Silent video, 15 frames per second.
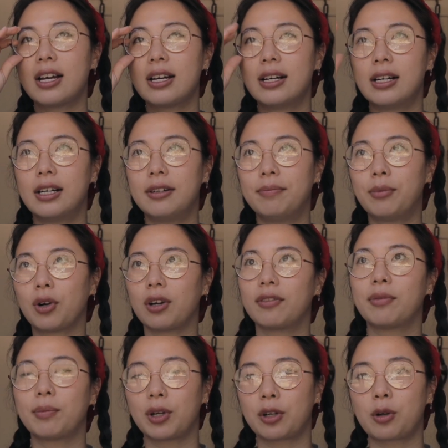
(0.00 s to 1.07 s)
more of
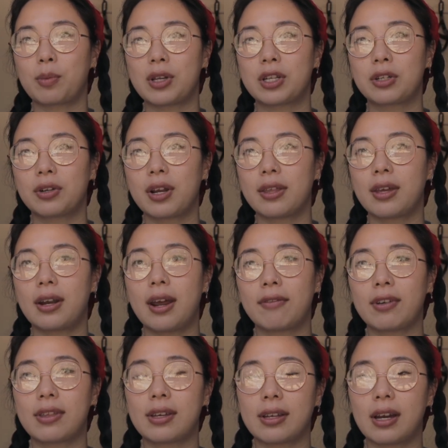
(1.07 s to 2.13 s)
a murder mystery, and then
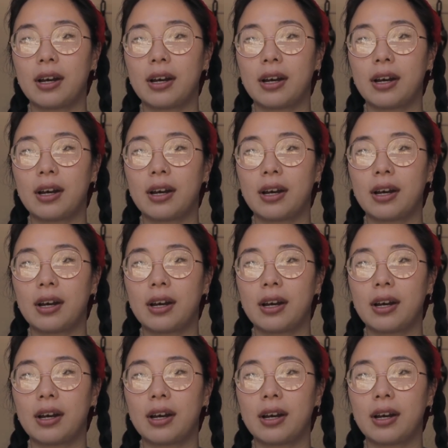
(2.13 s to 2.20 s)
everything